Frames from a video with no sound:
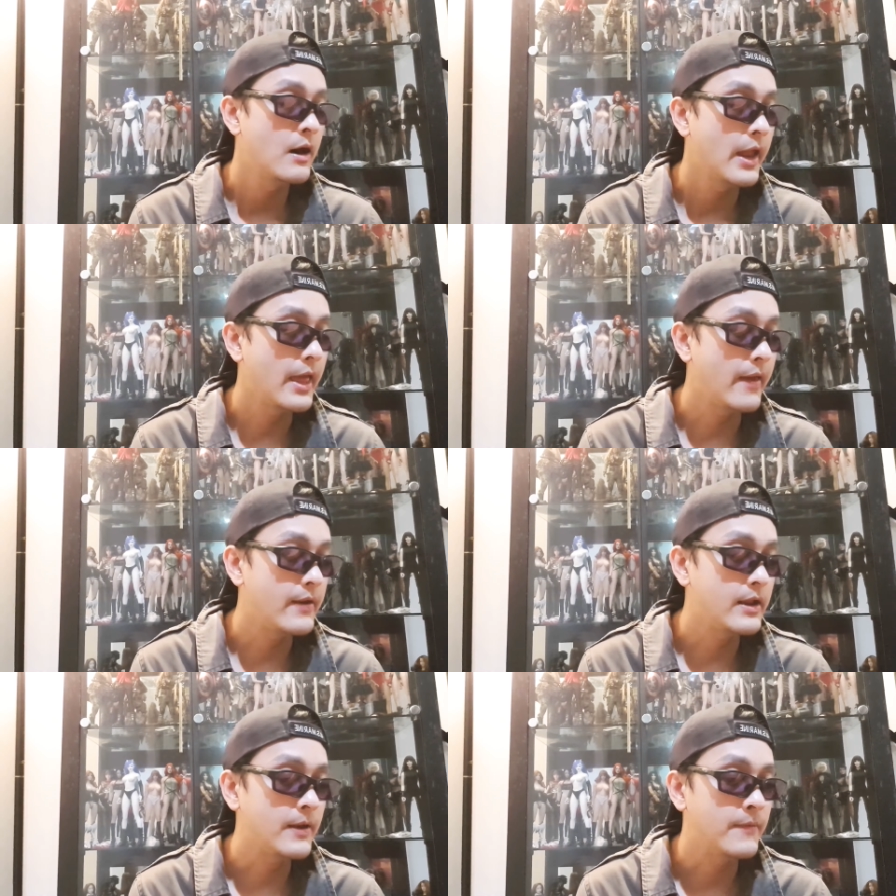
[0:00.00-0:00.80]

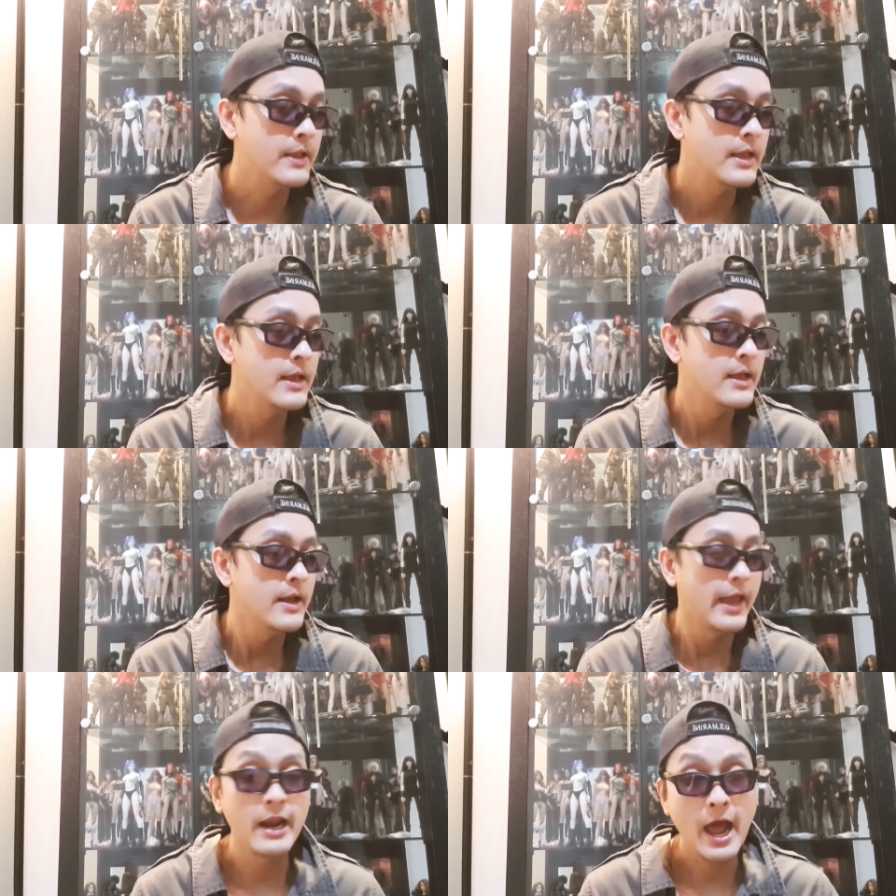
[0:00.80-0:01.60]
and
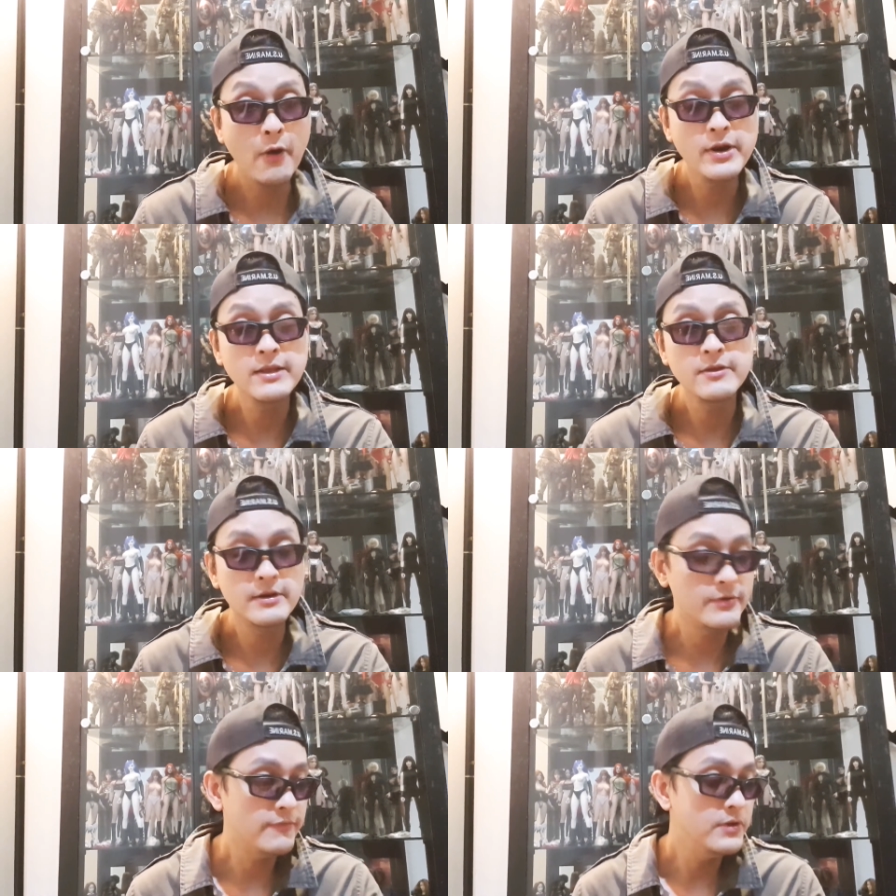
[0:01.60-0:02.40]
I already
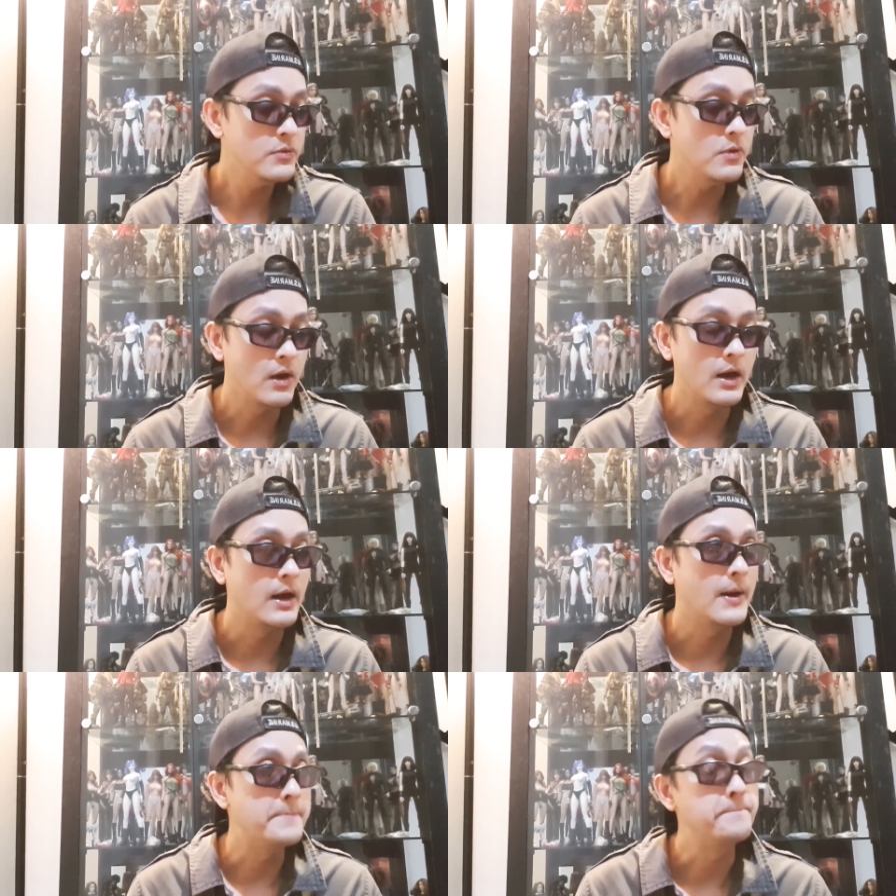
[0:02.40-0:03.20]
review
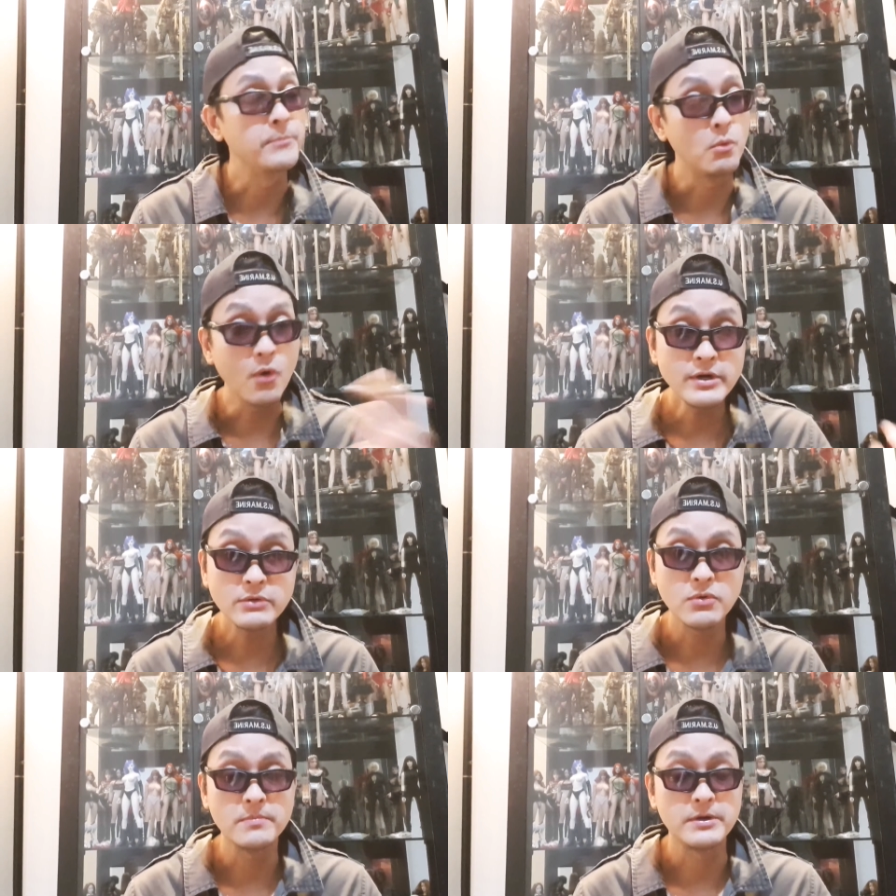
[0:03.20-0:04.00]

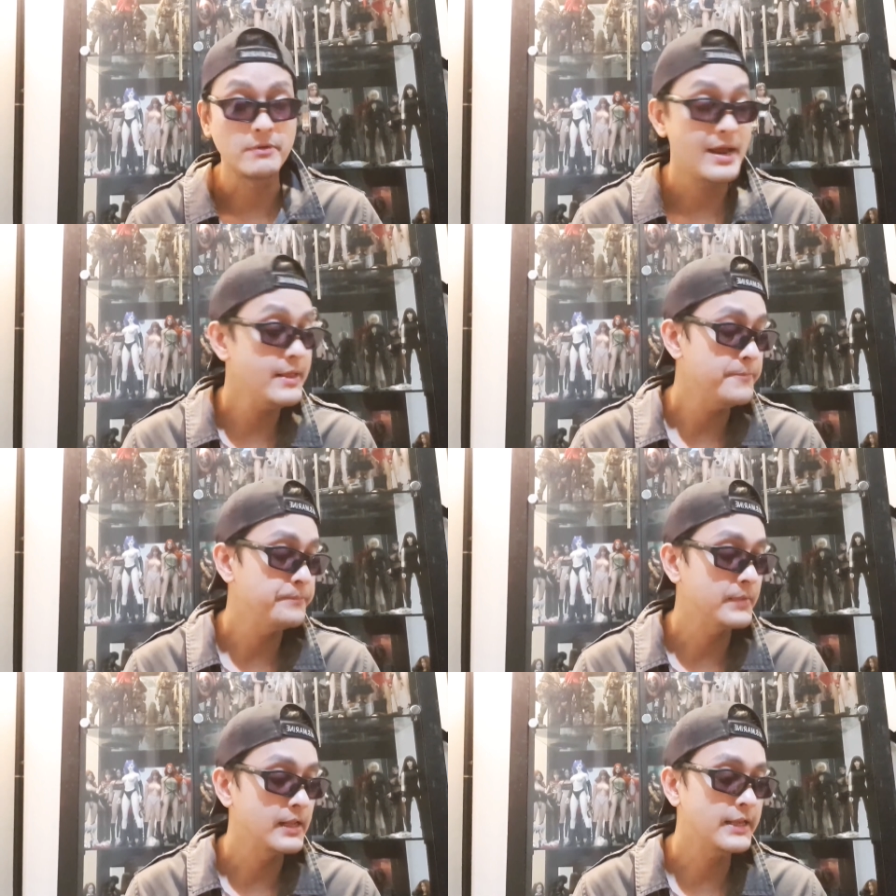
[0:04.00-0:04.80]
Wonder Woman, right?
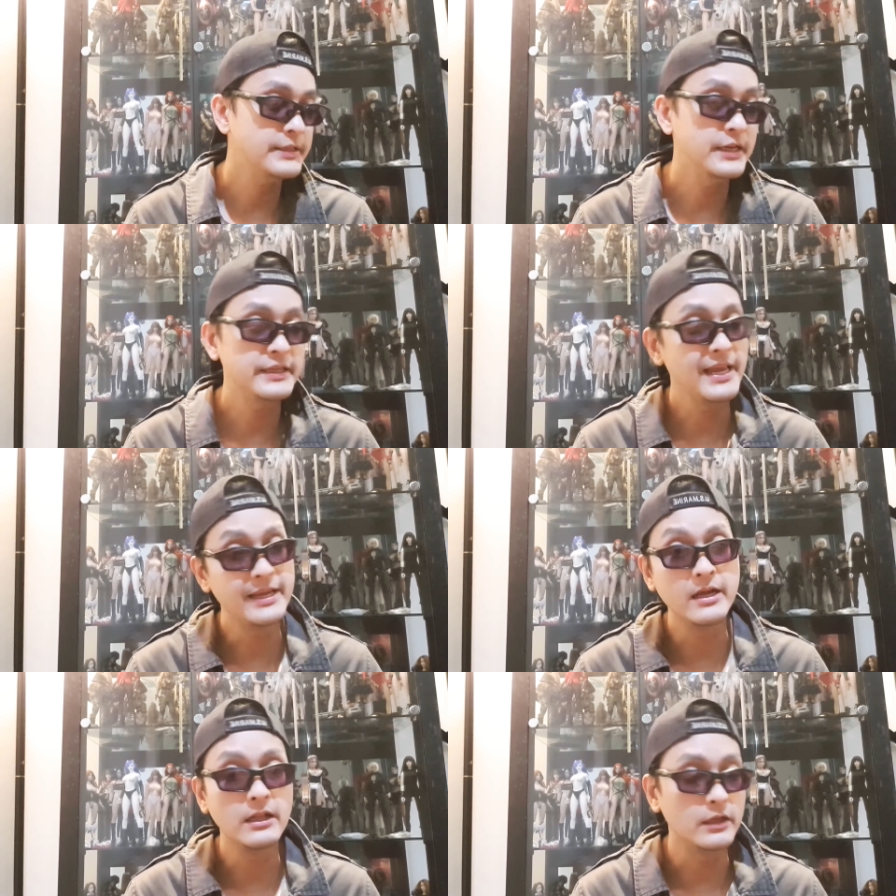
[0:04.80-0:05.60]
Let's just say
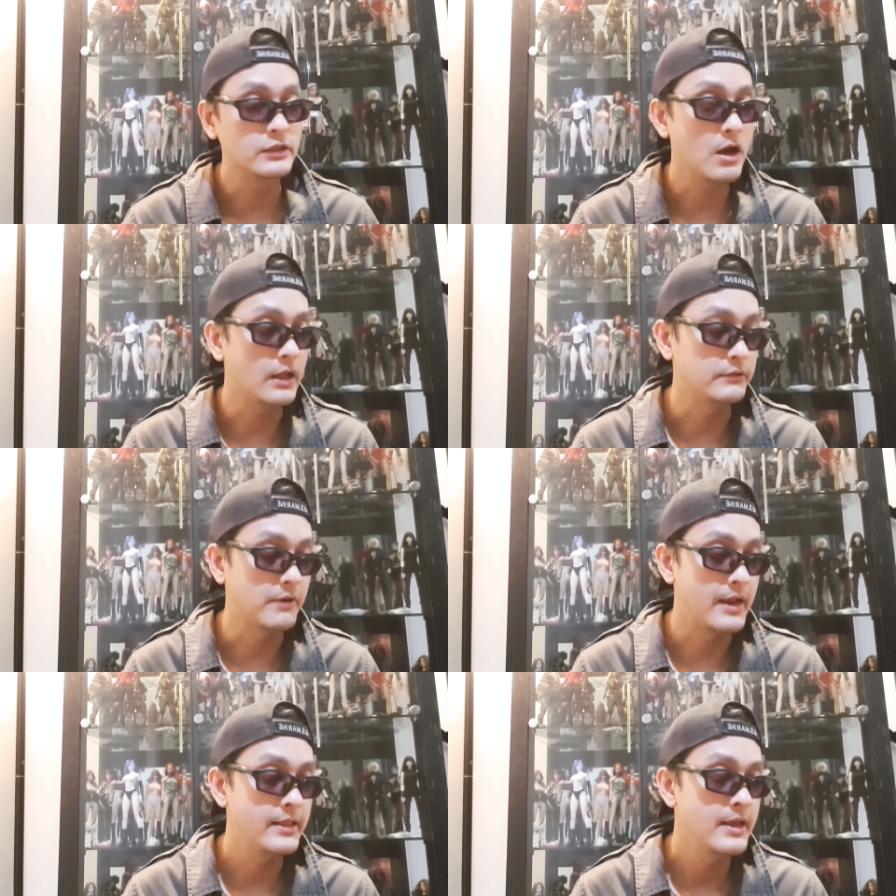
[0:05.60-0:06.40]
Gal Gadot,
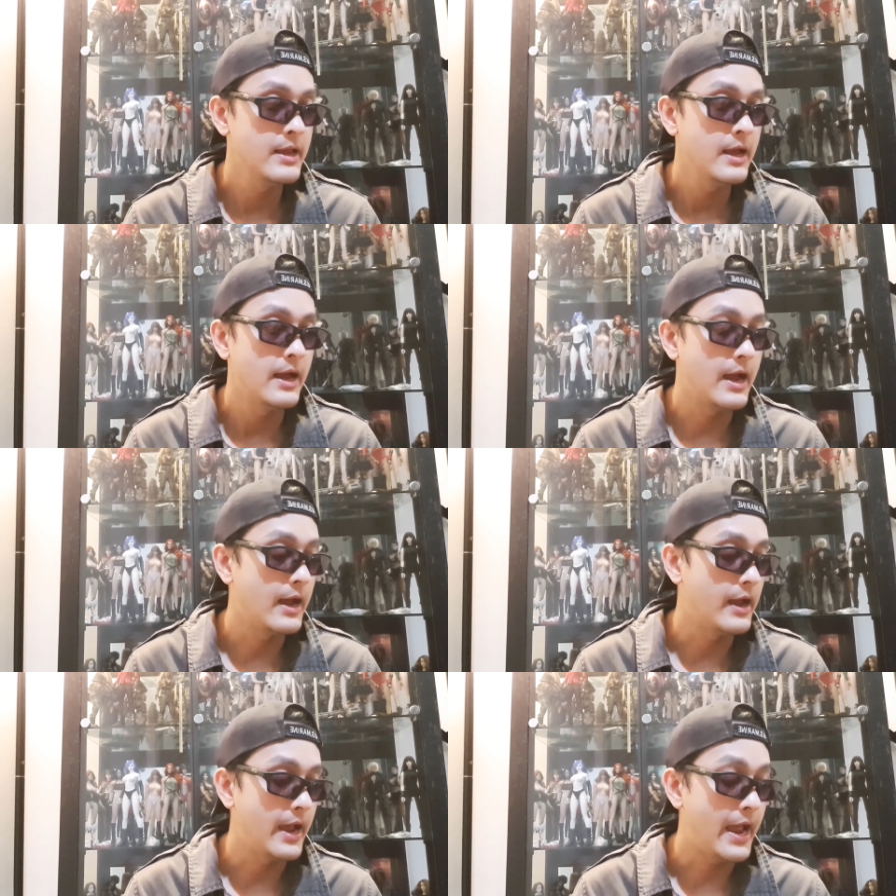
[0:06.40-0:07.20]
right?
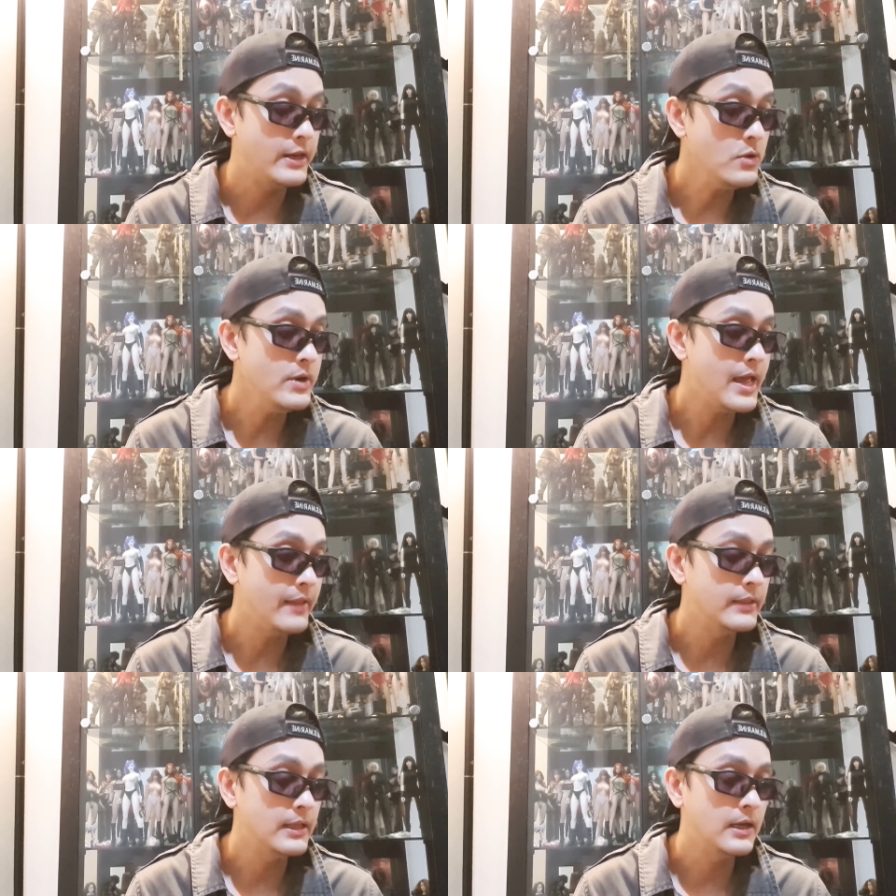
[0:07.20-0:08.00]
I know
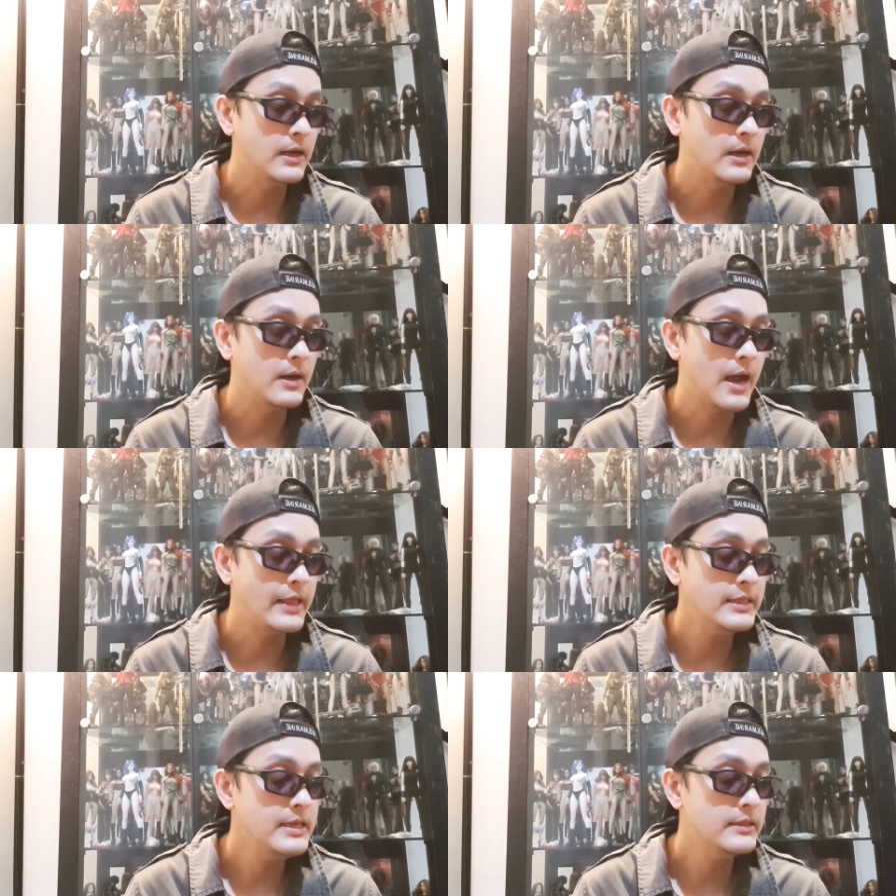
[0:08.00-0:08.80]
that I
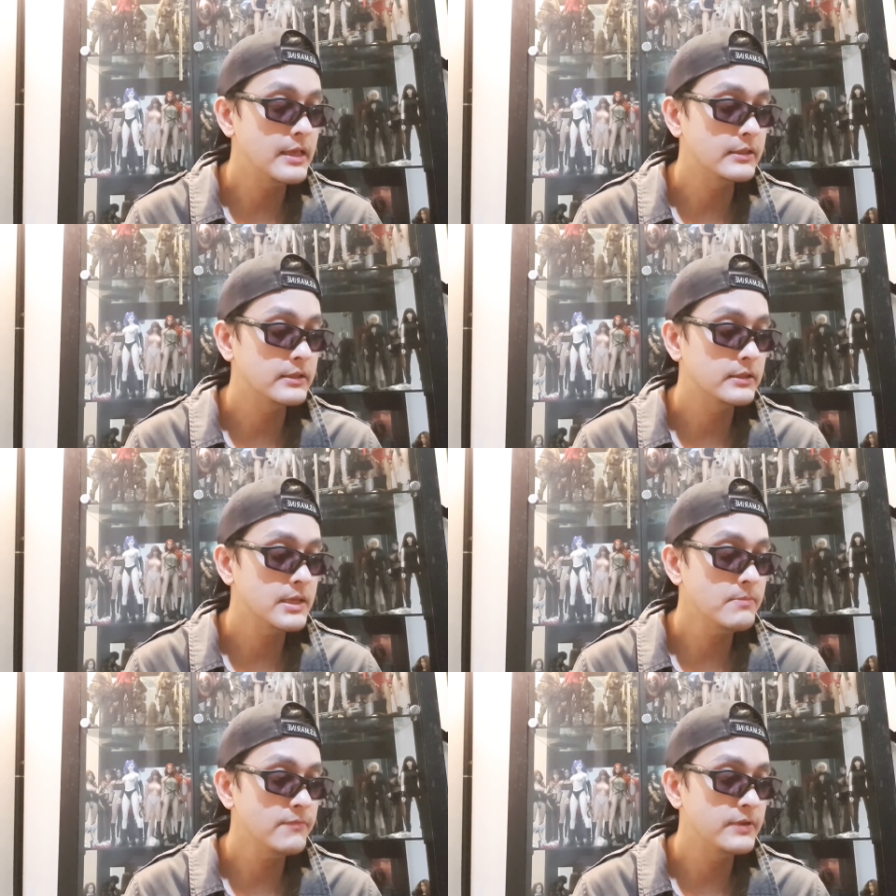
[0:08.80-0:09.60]
think that
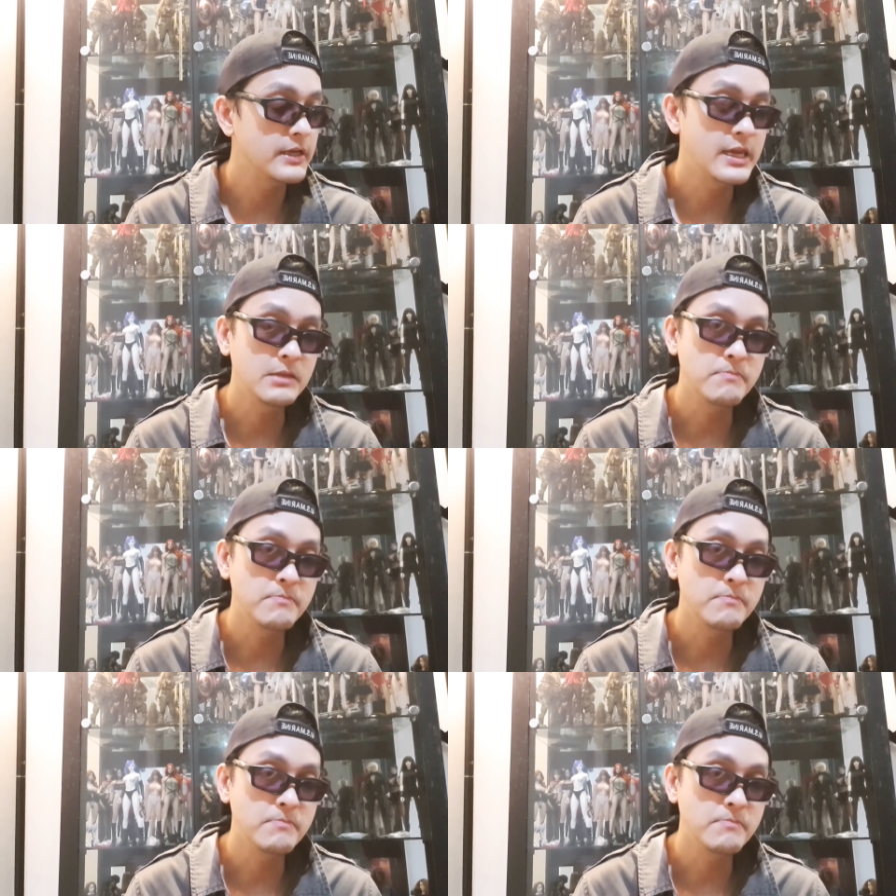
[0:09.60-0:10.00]
some of the kit